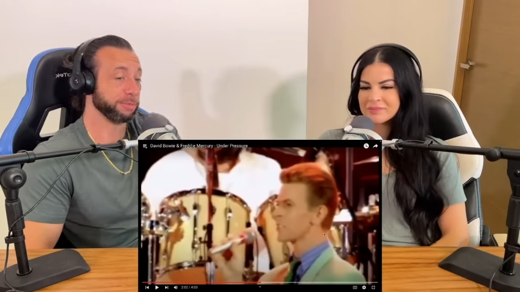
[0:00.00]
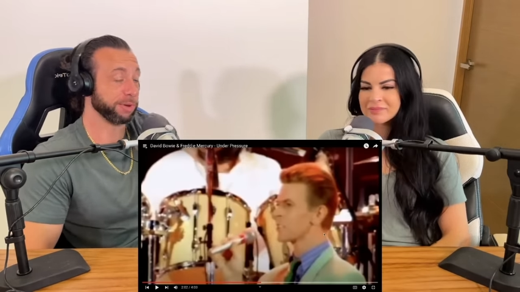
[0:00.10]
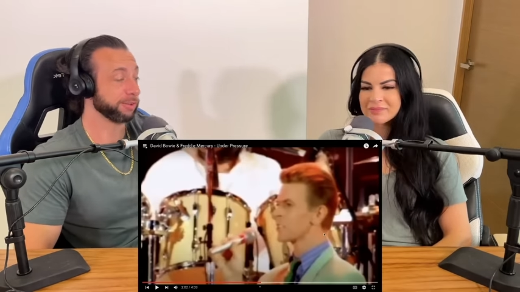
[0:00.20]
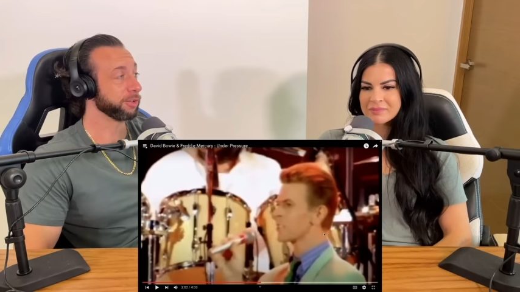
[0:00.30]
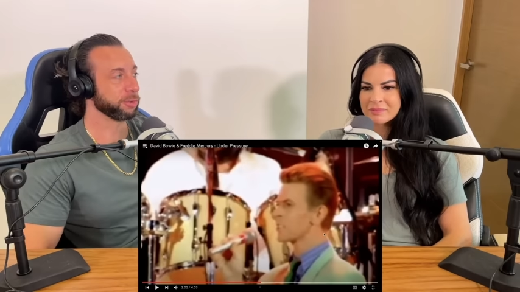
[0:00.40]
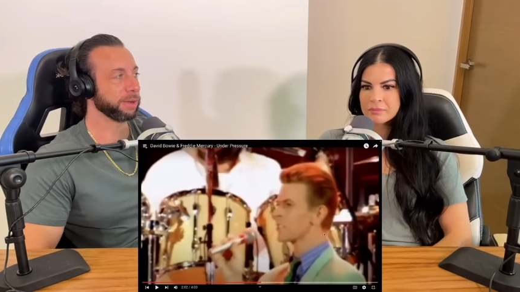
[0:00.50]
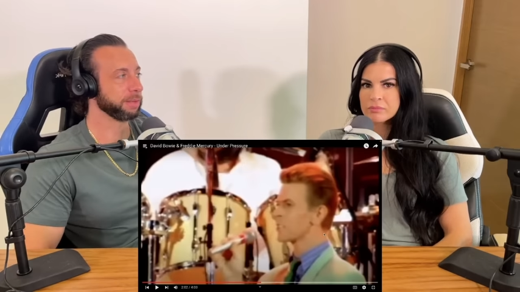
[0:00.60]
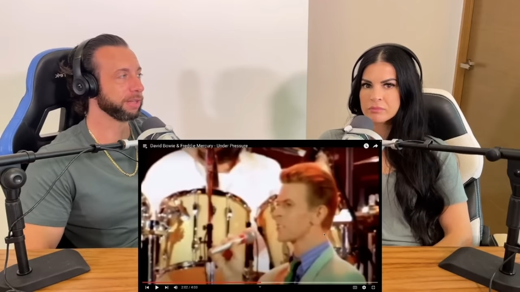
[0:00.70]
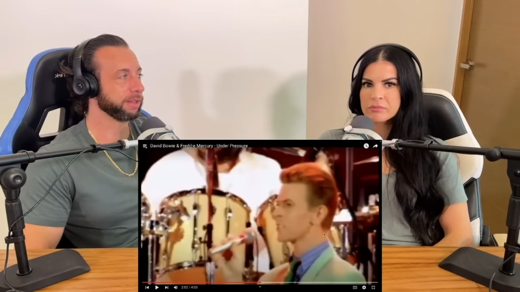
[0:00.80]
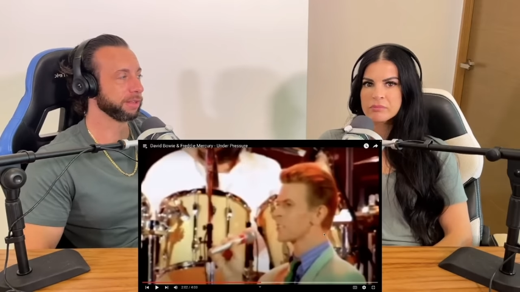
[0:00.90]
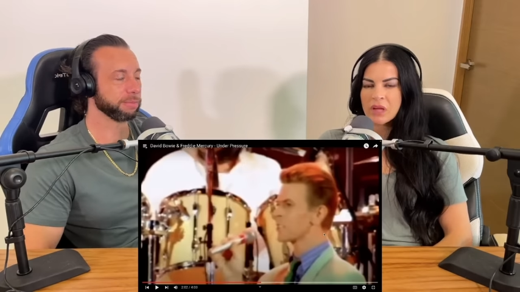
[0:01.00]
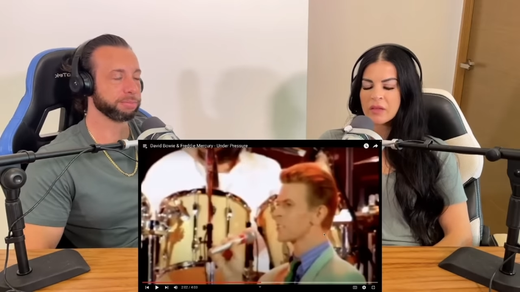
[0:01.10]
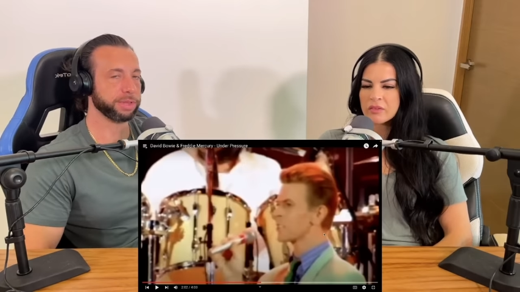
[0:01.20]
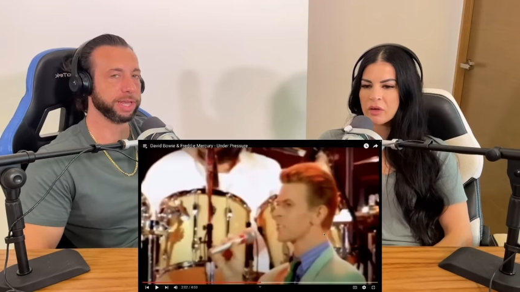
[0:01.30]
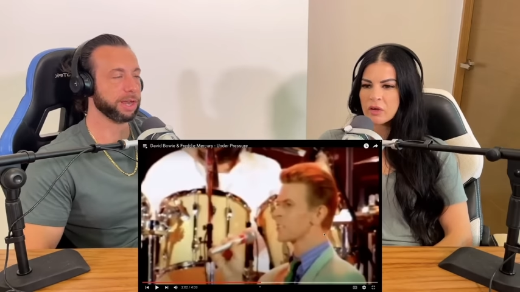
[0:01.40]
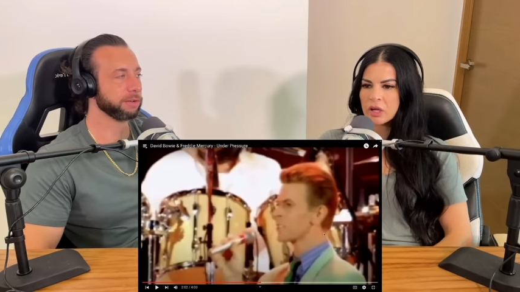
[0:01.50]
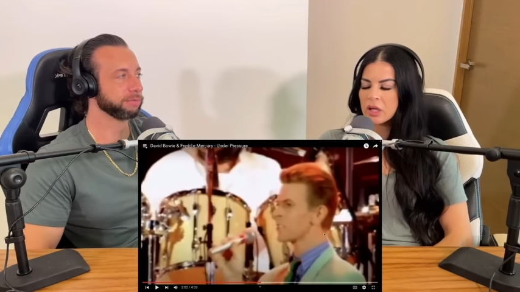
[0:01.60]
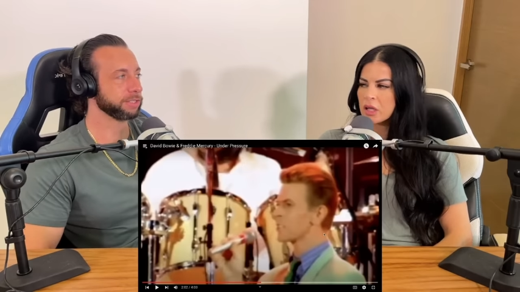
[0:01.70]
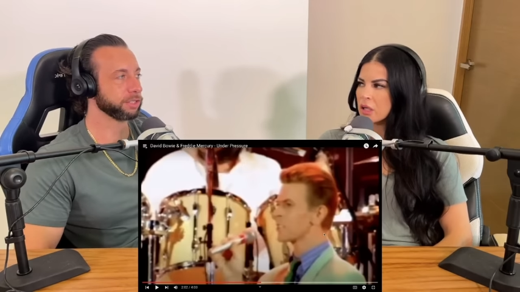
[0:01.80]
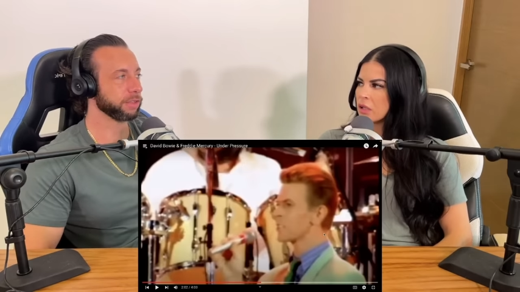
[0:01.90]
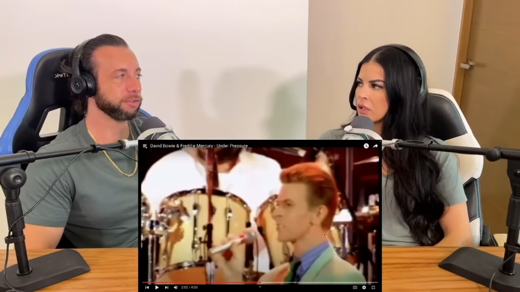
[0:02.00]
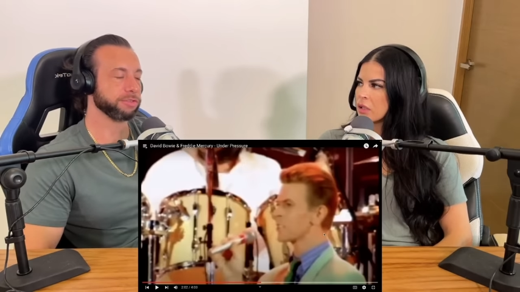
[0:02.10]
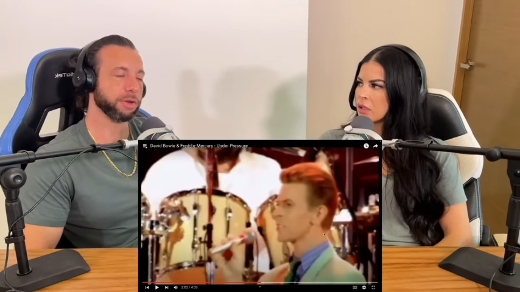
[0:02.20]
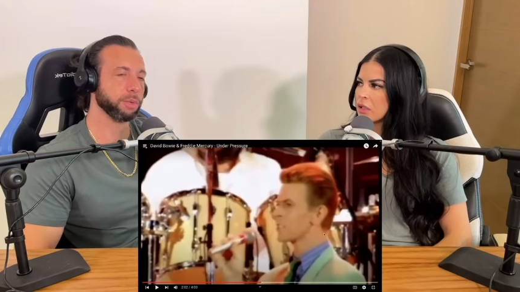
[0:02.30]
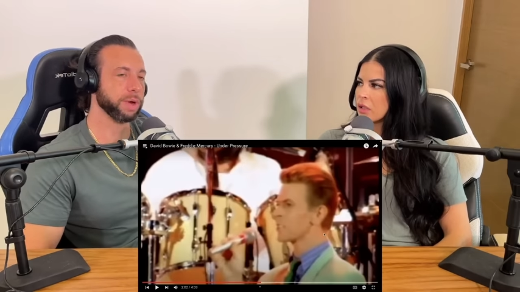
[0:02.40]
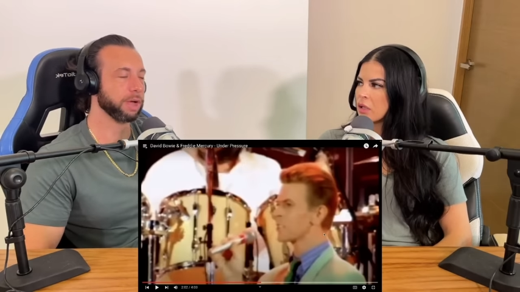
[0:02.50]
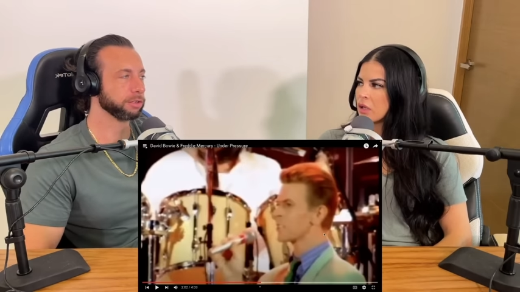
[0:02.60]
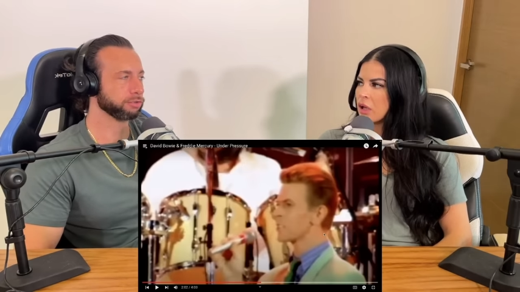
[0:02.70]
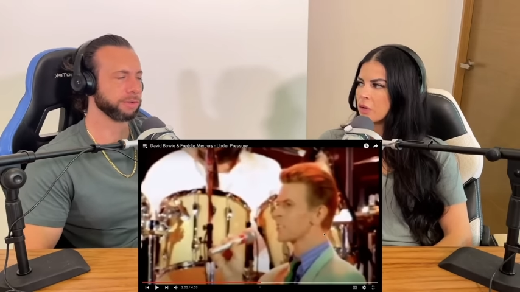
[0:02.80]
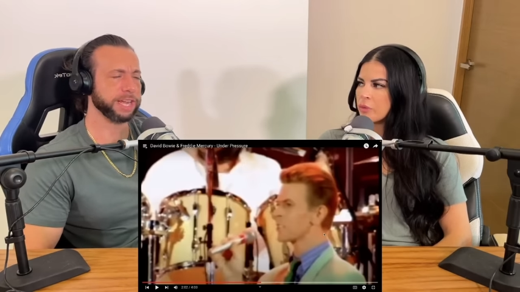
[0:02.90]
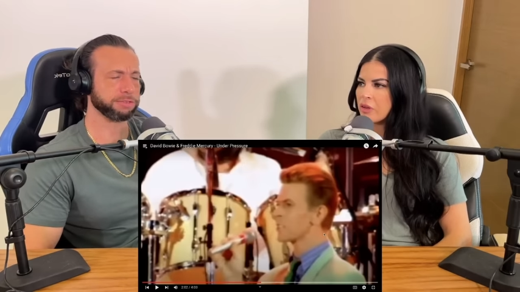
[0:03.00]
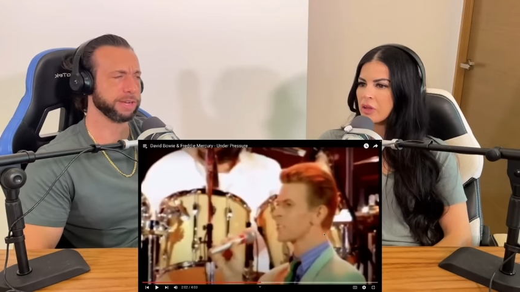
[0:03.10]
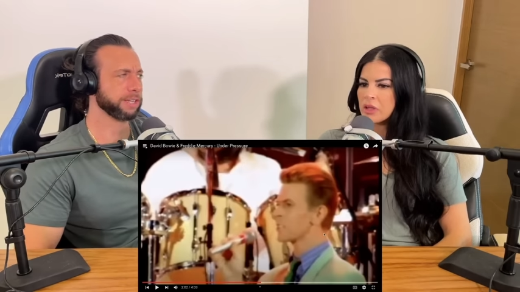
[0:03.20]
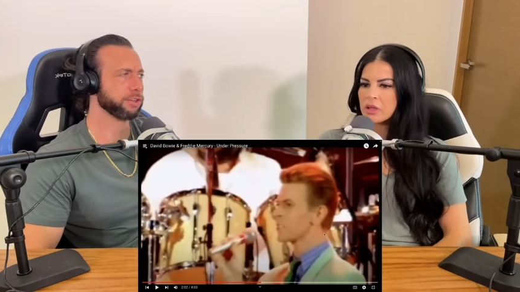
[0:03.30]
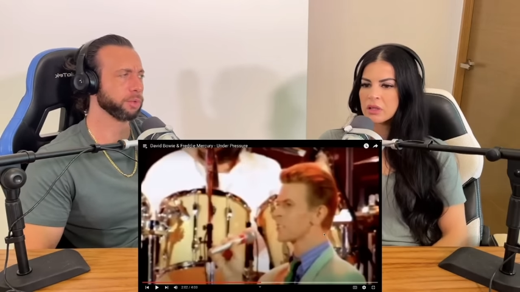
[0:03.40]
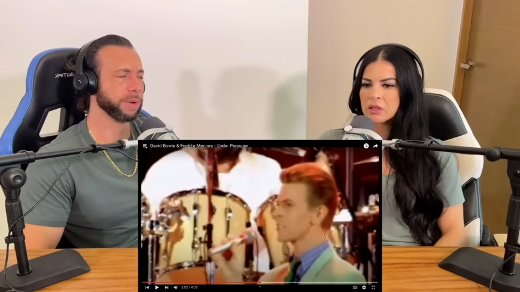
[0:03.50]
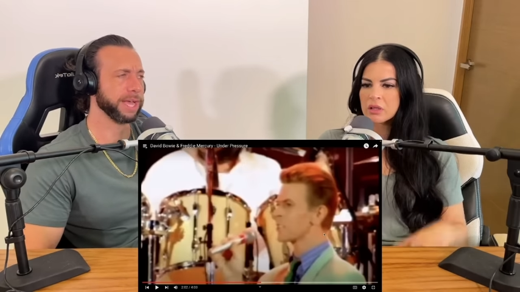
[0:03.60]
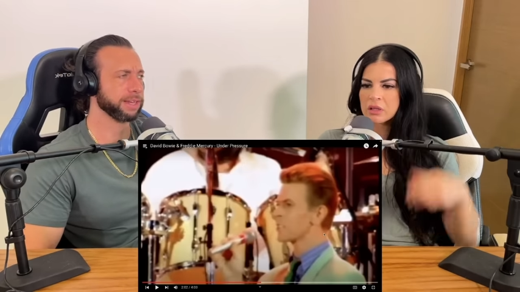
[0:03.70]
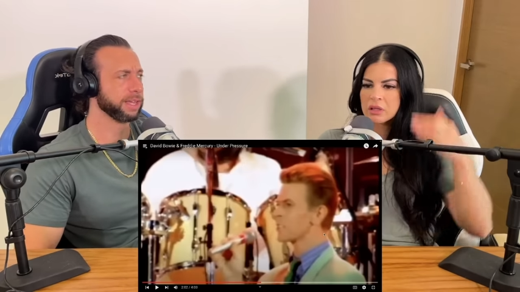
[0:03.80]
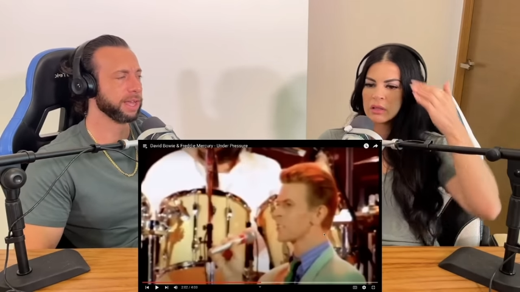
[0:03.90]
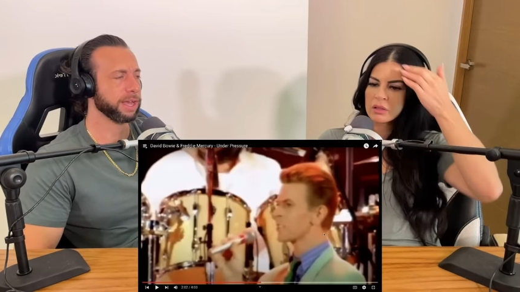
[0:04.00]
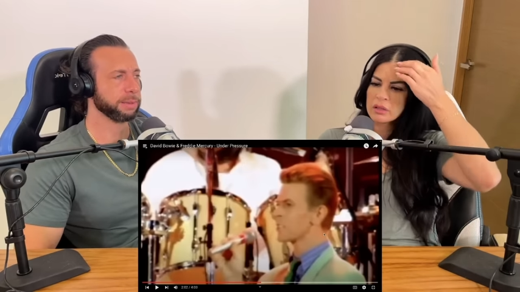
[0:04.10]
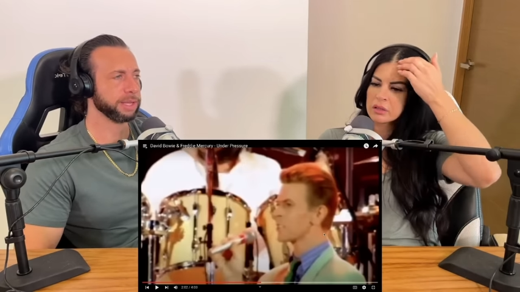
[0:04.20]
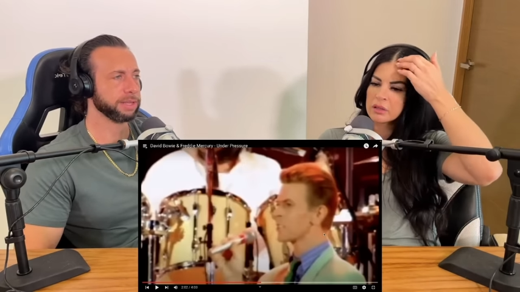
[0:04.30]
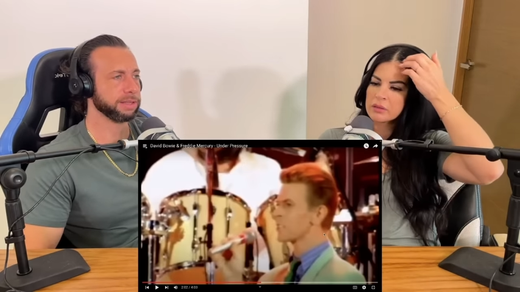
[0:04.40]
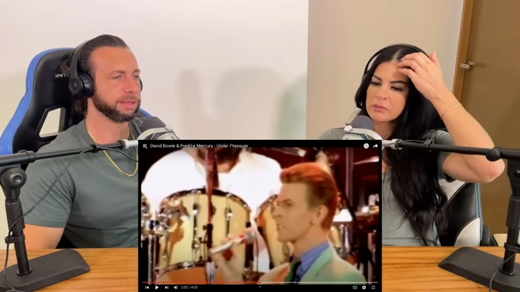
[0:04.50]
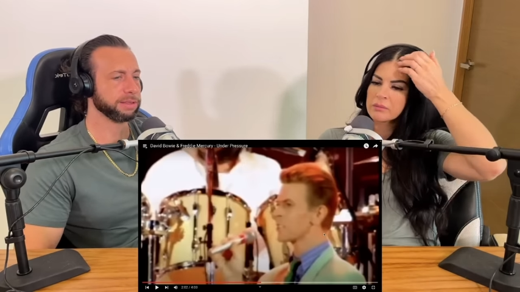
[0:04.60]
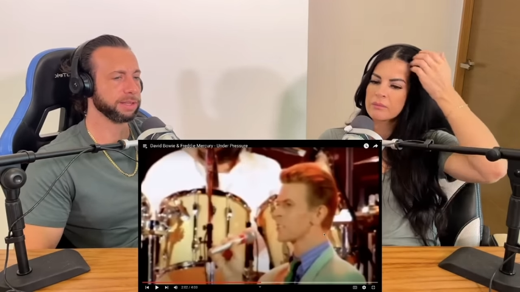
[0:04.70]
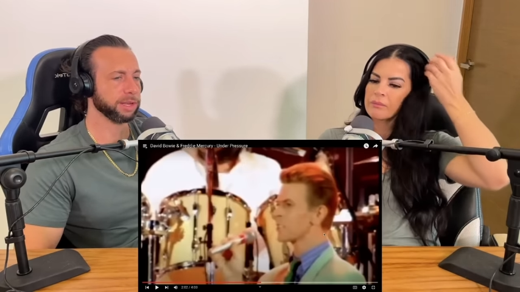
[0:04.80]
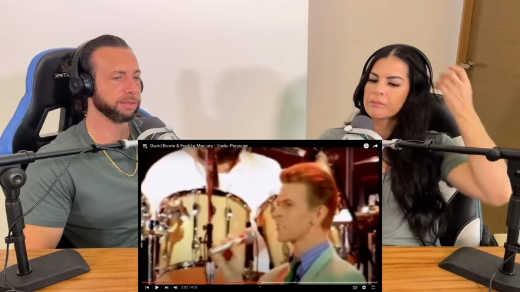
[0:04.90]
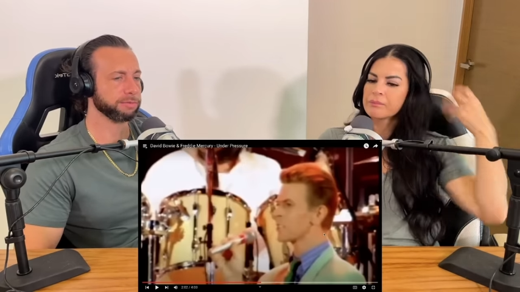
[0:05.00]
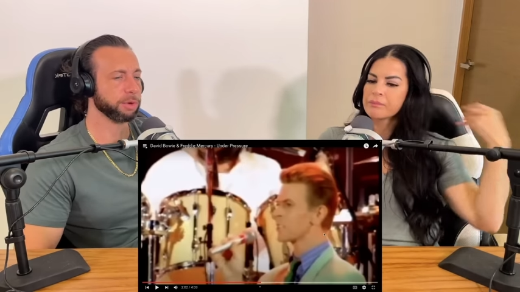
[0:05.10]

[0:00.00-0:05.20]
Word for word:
Speaker 1: this one too. I mm-hmm. mean, yeah, they playing off great. each other so well. Great, 100%. great duet. I mean, you know,